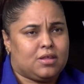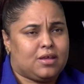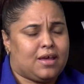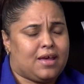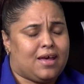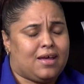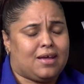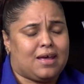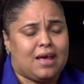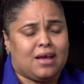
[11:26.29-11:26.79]
They
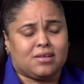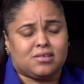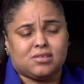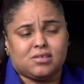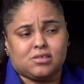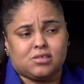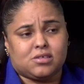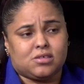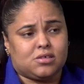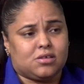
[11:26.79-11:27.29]
had
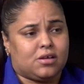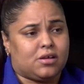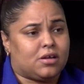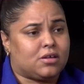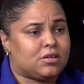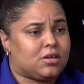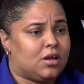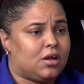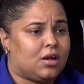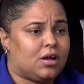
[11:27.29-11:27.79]
access to
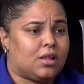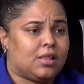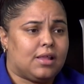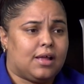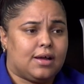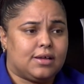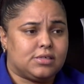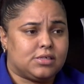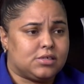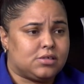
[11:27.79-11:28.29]
a
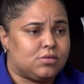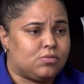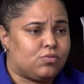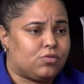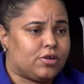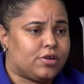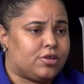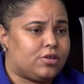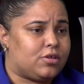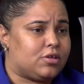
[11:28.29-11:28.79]
closet
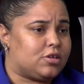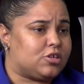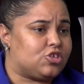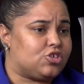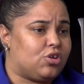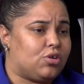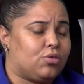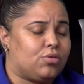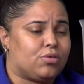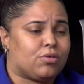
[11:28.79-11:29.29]
where you can
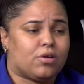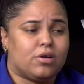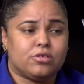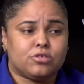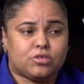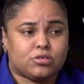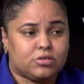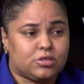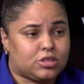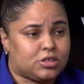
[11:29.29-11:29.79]
go
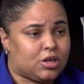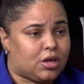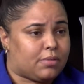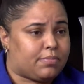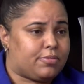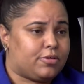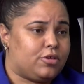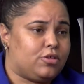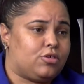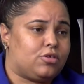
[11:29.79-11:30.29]
grocery shopping,